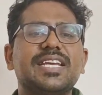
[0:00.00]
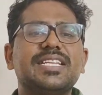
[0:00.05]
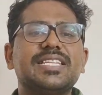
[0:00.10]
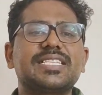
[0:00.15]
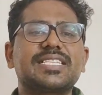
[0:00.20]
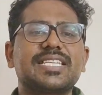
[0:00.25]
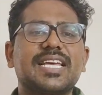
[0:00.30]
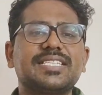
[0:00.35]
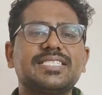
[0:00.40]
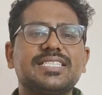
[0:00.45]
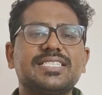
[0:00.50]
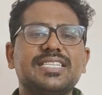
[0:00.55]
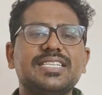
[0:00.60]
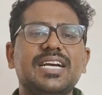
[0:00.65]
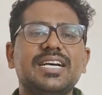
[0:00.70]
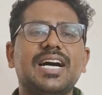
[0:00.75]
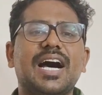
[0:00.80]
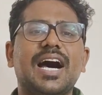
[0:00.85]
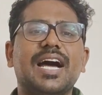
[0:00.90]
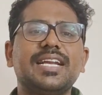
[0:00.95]
in such
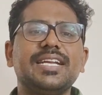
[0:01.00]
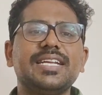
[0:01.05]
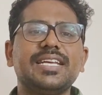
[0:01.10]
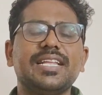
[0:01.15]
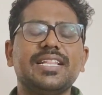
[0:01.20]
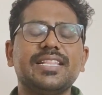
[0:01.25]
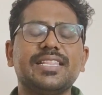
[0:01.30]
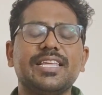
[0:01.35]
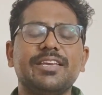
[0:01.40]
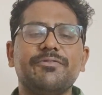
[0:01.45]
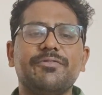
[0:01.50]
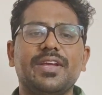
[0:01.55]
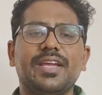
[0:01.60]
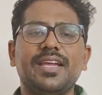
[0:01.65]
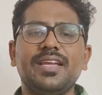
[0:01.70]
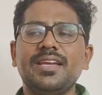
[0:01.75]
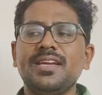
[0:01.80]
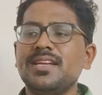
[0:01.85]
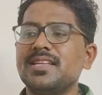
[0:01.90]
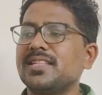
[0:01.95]
an unhealthy
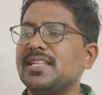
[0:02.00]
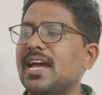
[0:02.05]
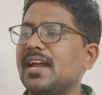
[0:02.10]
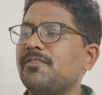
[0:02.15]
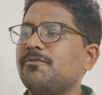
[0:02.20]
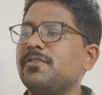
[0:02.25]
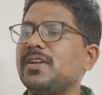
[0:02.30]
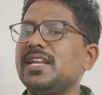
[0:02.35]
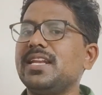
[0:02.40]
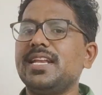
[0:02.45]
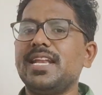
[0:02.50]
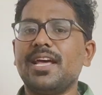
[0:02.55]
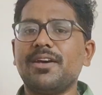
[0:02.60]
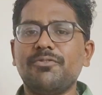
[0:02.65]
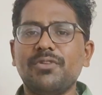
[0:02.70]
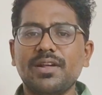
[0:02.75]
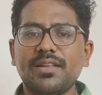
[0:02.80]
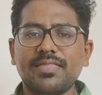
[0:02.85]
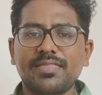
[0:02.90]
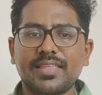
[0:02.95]
way that we
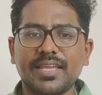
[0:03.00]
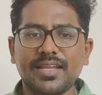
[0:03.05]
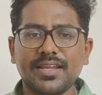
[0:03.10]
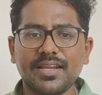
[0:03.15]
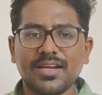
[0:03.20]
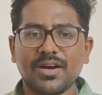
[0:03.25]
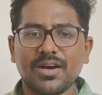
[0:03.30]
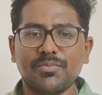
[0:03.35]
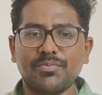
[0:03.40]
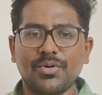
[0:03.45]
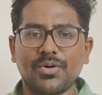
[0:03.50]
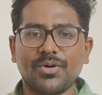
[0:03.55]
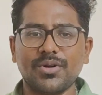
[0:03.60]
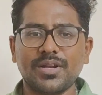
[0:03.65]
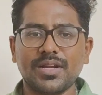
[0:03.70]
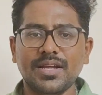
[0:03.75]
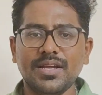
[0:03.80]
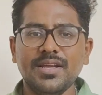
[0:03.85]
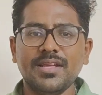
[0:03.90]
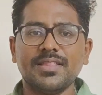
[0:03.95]
never think
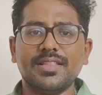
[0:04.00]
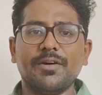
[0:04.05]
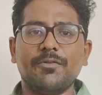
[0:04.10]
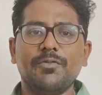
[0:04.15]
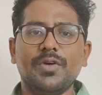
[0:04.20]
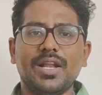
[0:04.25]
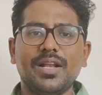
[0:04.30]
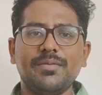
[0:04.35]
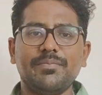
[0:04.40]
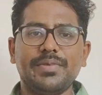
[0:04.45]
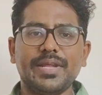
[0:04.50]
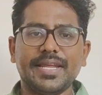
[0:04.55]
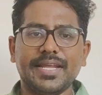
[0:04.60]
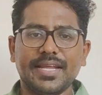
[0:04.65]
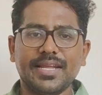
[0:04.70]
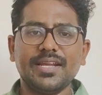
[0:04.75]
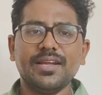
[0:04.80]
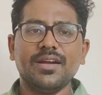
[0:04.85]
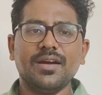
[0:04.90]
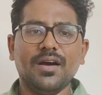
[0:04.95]
about the
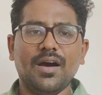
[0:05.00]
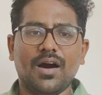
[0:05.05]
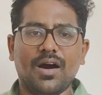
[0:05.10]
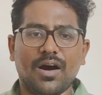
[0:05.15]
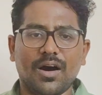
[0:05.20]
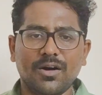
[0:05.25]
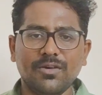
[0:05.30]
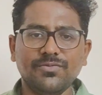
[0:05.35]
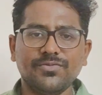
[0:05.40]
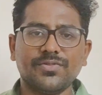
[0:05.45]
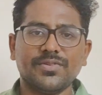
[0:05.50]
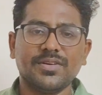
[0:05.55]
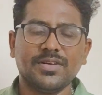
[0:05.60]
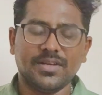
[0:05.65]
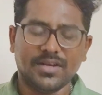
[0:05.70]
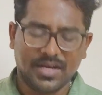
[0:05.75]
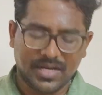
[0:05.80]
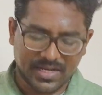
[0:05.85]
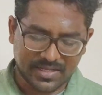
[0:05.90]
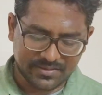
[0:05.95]
well-being of
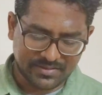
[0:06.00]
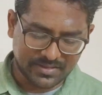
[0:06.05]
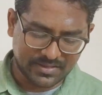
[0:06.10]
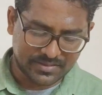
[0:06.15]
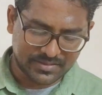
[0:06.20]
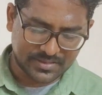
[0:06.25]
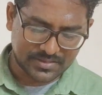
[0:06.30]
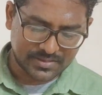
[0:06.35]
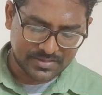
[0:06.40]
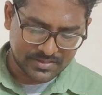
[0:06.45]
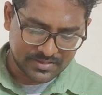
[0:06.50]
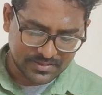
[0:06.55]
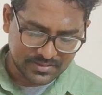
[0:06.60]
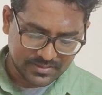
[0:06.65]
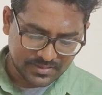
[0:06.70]
others.